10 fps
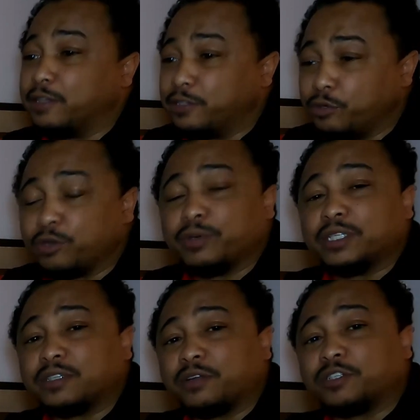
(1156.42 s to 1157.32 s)
do the
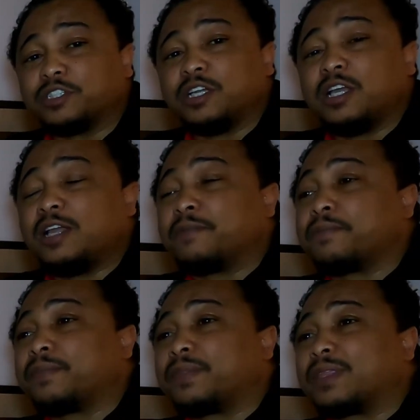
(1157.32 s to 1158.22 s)
research.
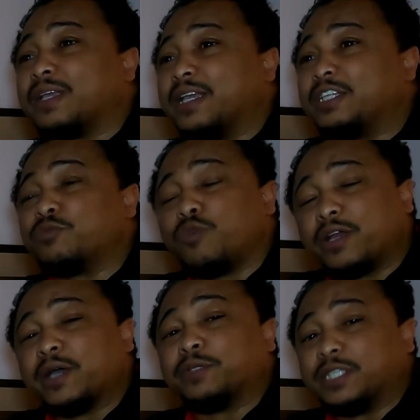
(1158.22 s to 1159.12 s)
It's
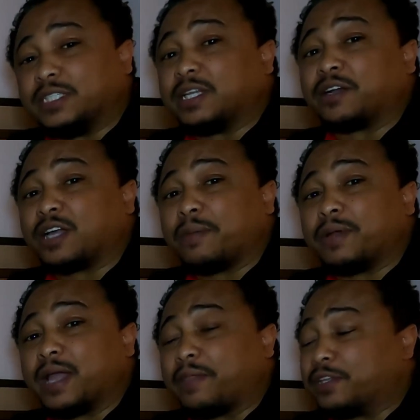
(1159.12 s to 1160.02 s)
1LTs that are
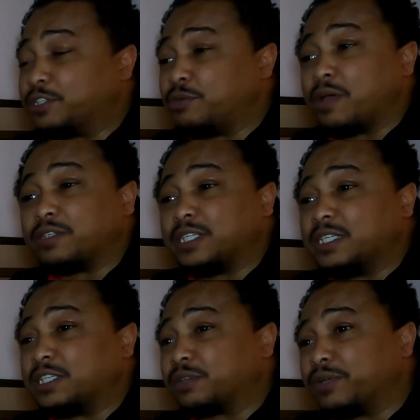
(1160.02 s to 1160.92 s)
coming down. The
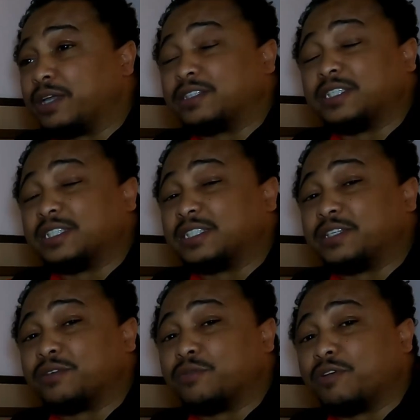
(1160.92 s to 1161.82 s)
2LTs and 3LTs are
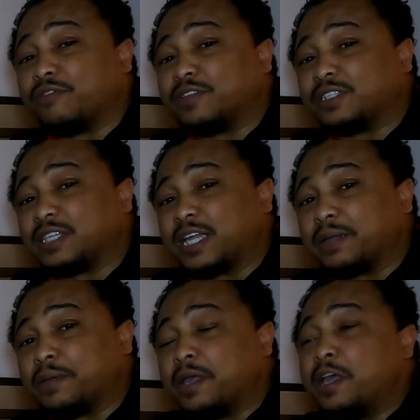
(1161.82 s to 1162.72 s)
still going for the
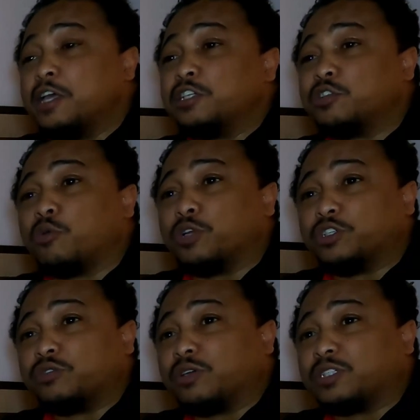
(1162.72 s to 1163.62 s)
same. So what
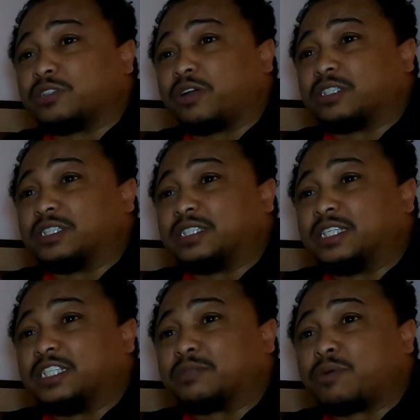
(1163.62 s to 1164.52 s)
you're going to start to
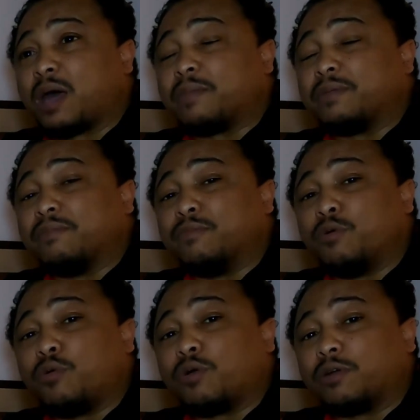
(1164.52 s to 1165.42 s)
see is probably
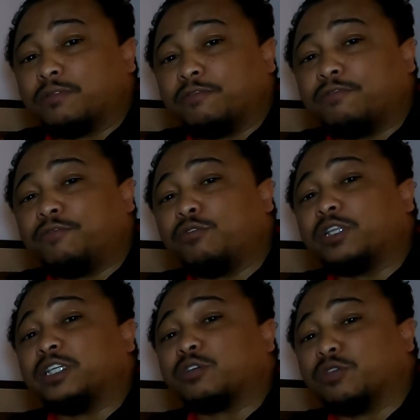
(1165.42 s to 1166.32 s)
more
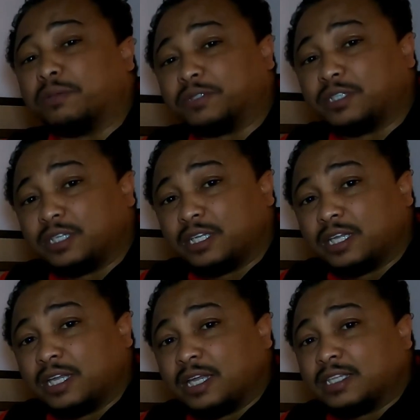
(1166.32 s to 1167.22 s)
fully equipped
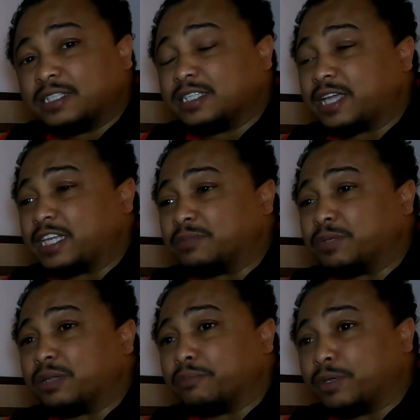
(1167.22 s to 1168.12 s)
C8s
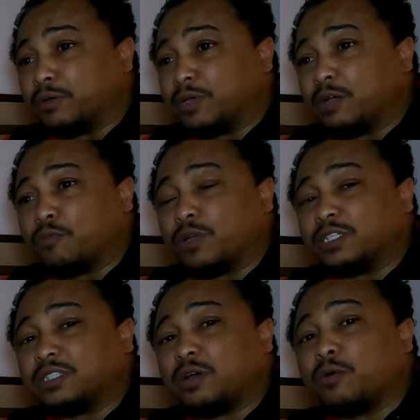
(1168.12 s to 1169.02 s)
being built. And
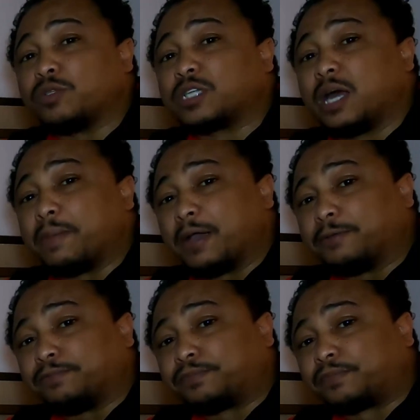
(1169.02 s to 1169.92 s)
once those come out,